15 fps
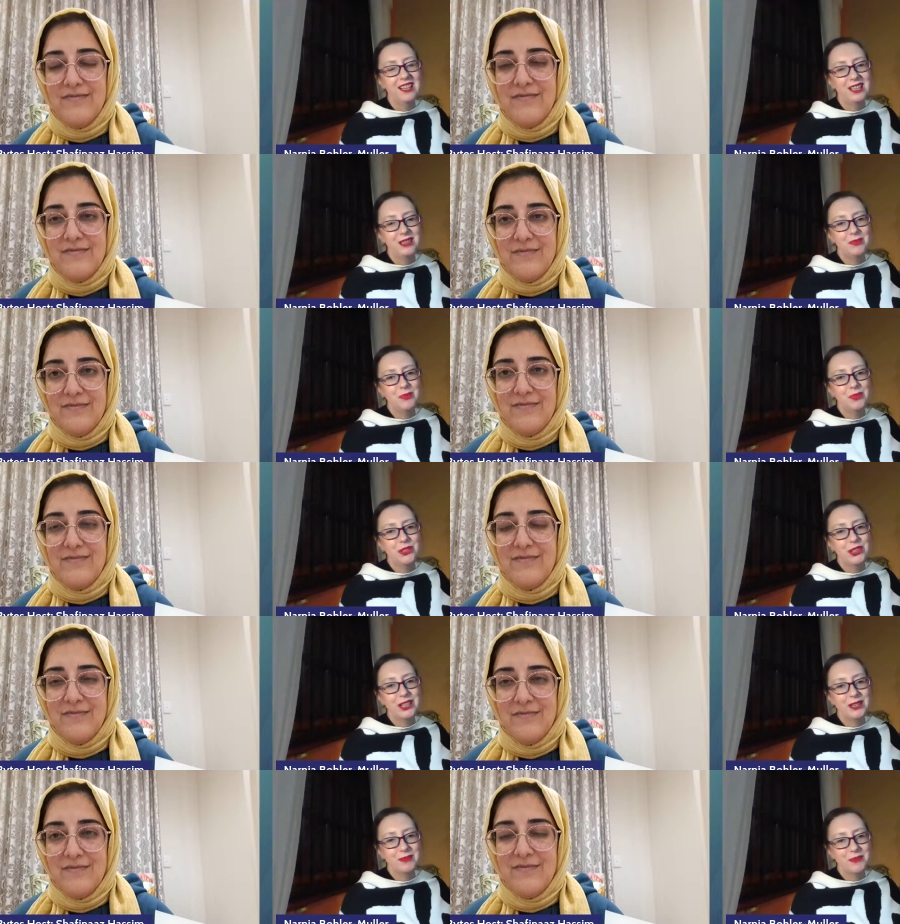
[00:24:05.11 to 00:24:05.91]
Speaker 1: um,
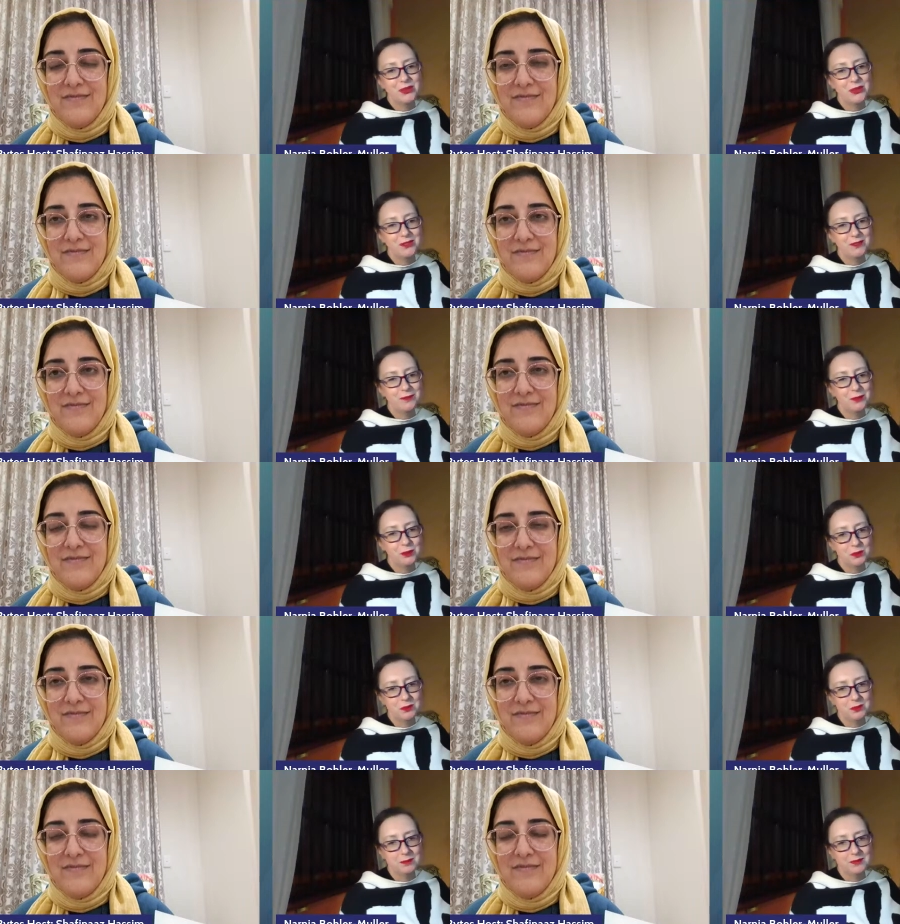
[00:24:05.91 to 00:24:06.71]
to come to the
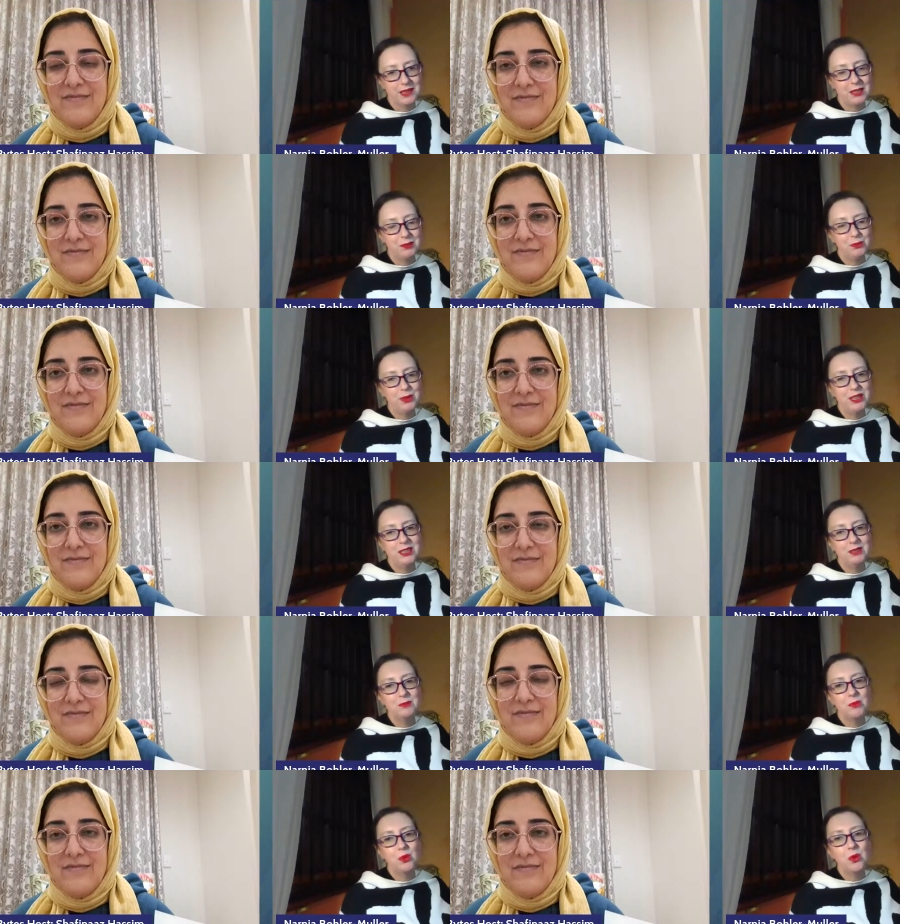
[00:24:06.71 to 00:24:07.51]
fore, and we
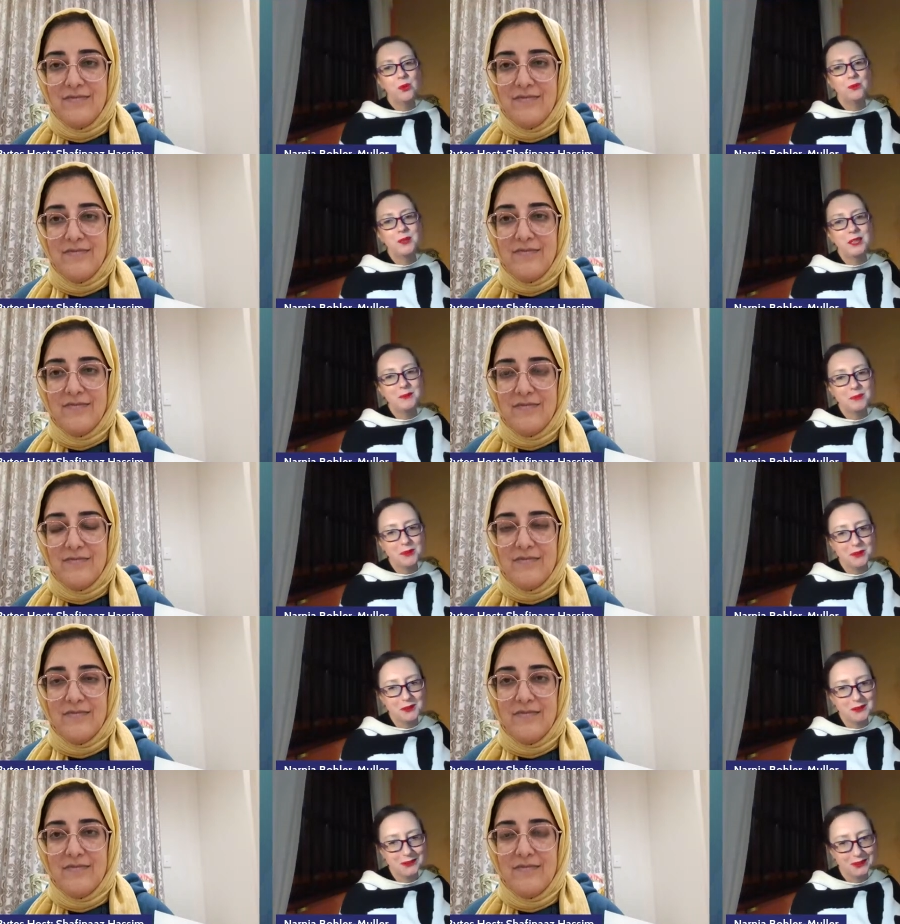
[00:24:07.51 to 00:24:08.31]
need more
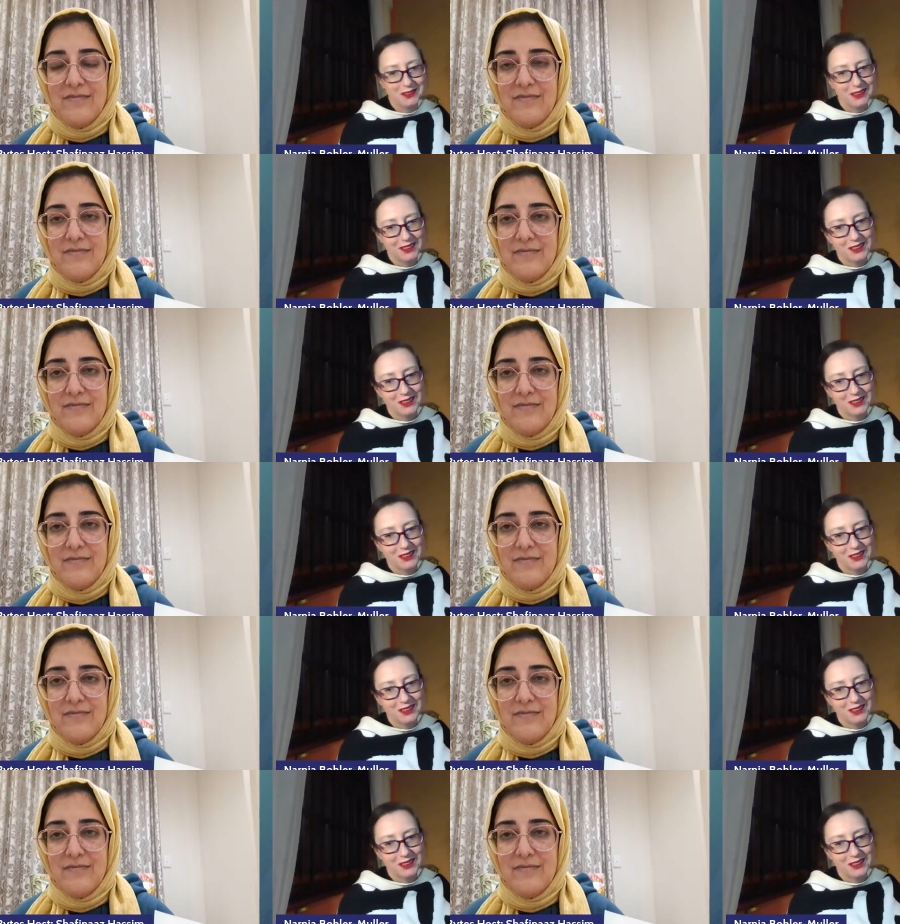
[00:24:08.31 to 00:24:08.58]
people